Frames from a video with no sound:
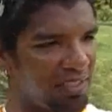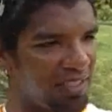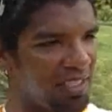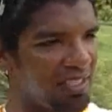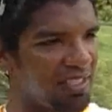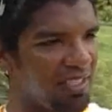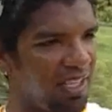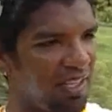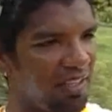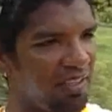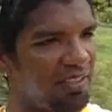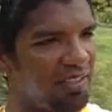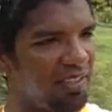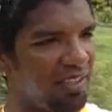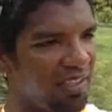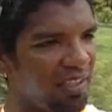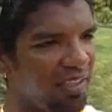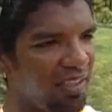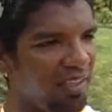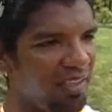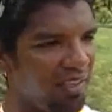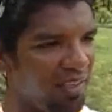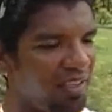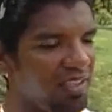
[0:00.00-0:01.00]
assistant.
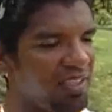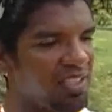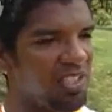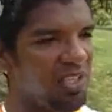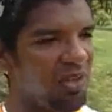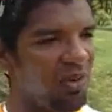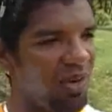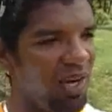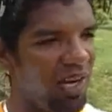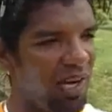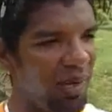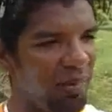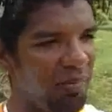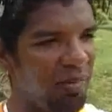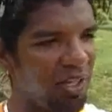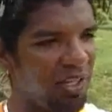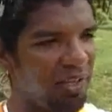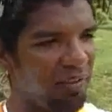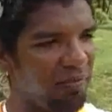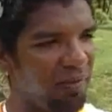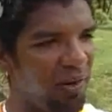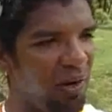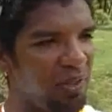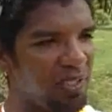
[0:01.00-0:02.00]
So I'm
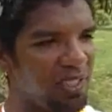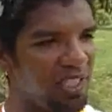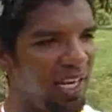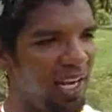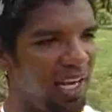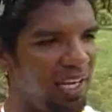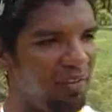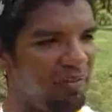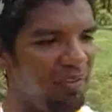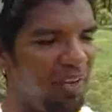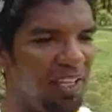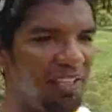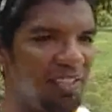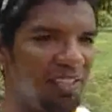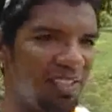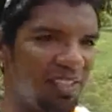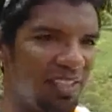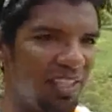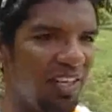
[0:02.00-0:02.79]
looking forward to that event.